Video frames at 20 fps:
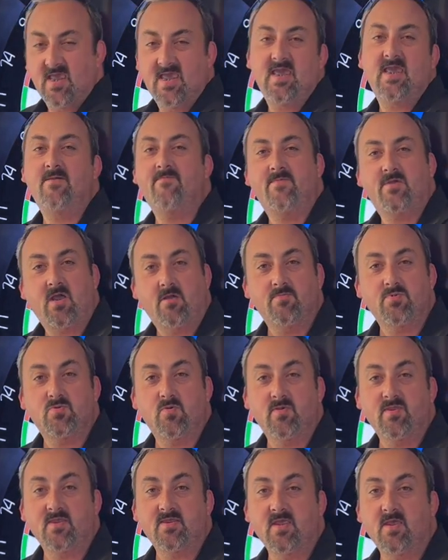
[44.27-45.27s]
Even comes
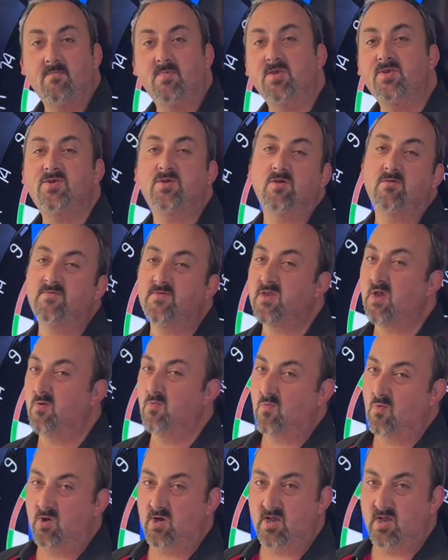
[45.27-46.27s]
with a dimmer, so if you
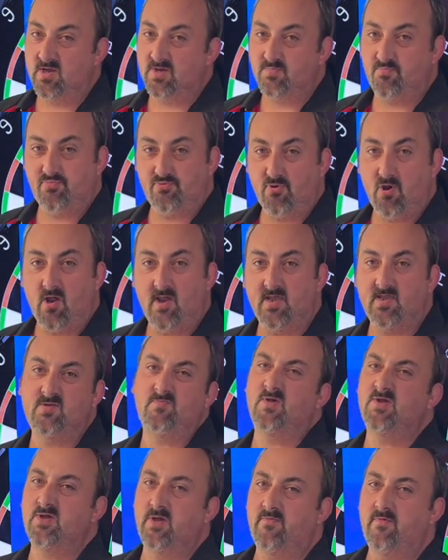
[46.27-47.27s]
don't want it as bright,
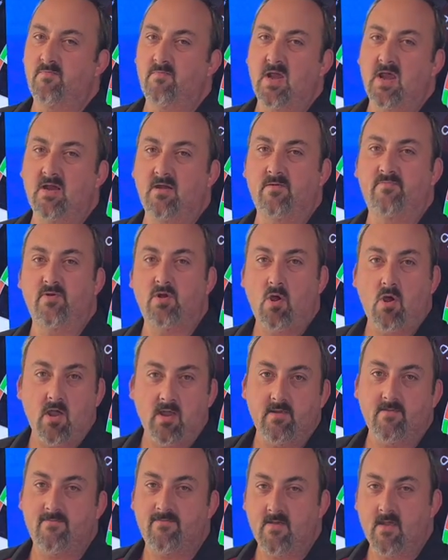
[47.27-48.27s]
especially if you're playing
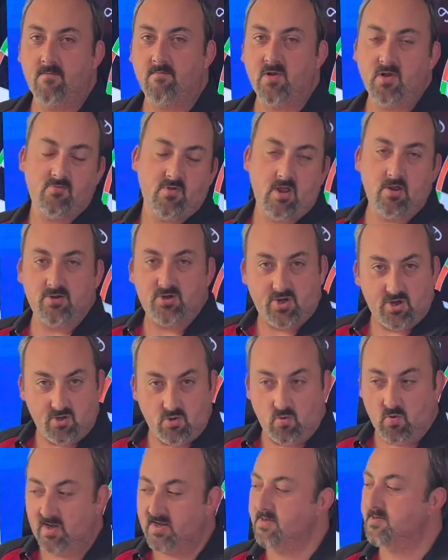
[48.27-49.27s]
overnight and family around, you
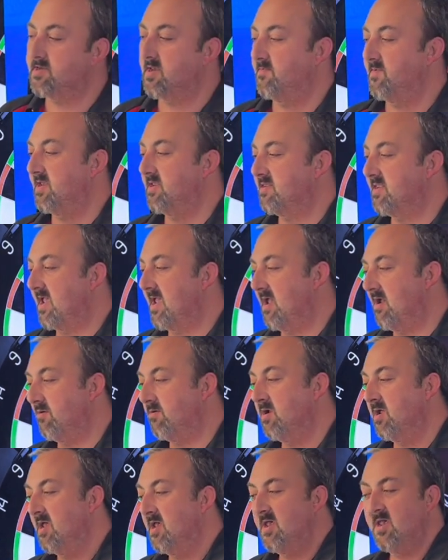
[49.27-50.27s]
can always dim it down